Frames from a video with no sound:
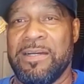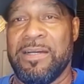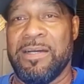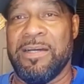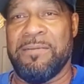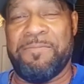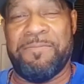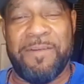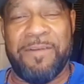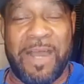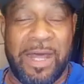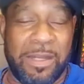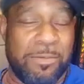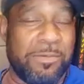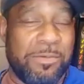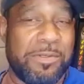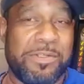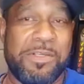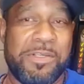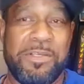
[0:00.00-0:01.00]

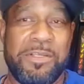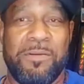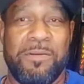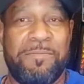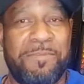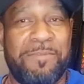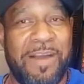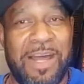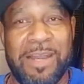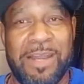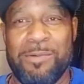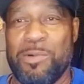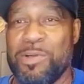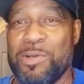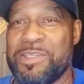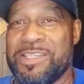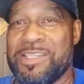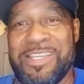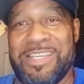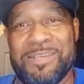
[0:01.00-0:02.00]
followers.
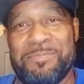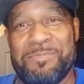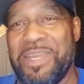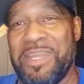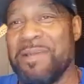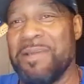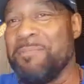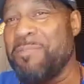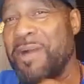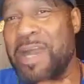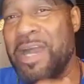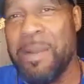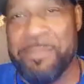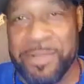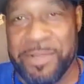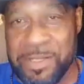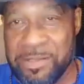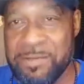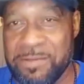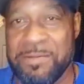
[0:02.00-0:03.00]
Followers is just being
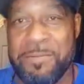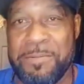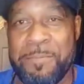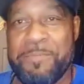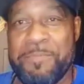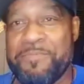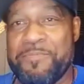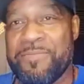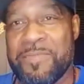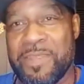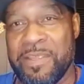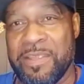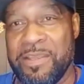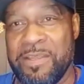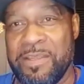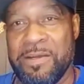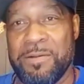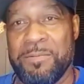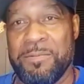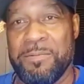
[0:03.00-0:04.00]
popular. You
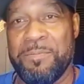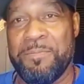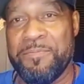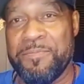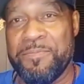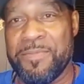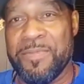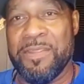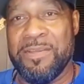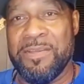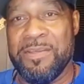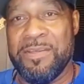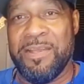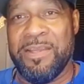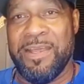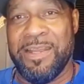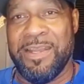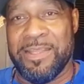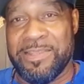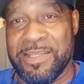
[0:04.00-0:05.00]
know,
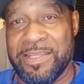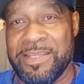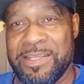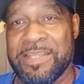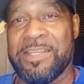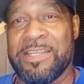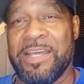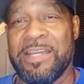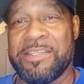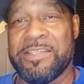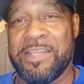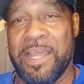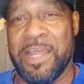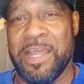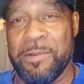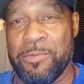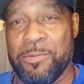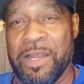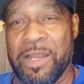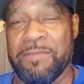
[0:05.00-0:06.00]
and I think that's how you stay
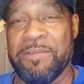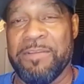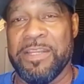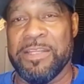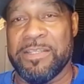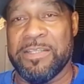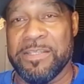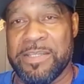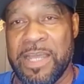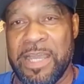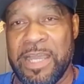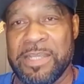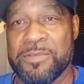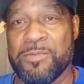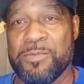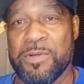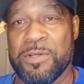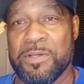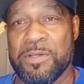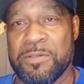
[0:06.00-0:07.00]
relevant in today's
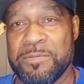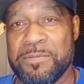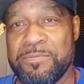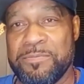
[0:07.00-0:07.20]
world.